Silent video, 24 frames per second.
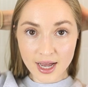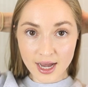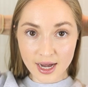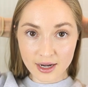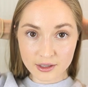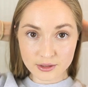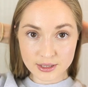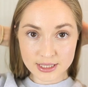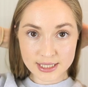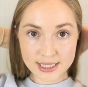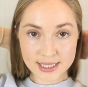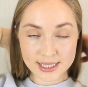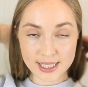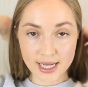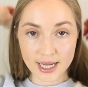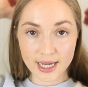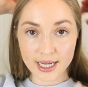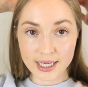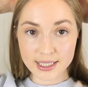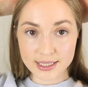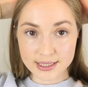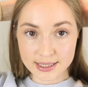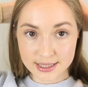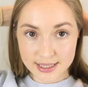I would
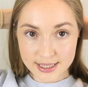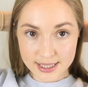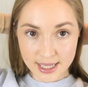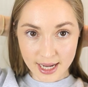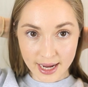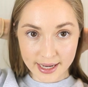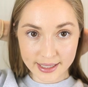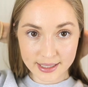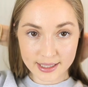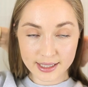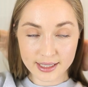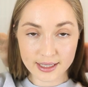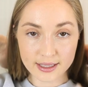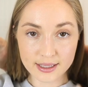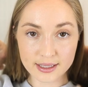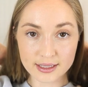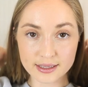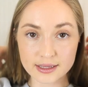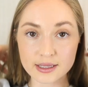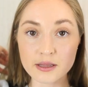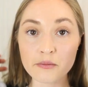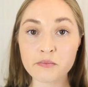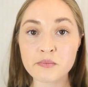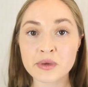say it's like
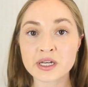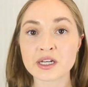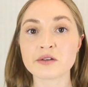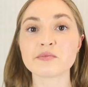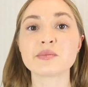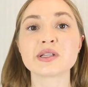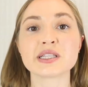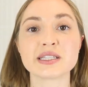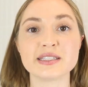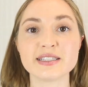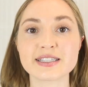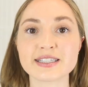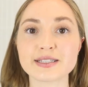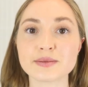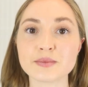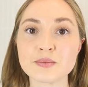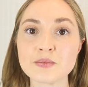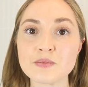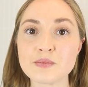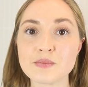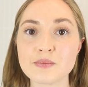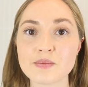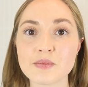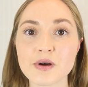the
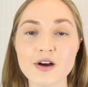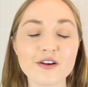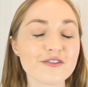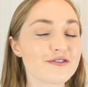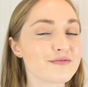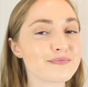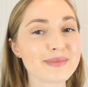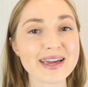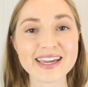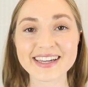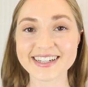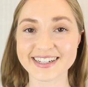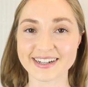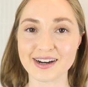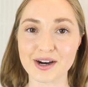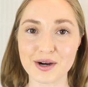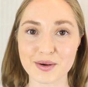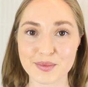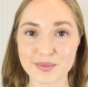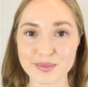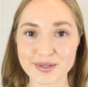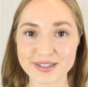minimalism of makeup.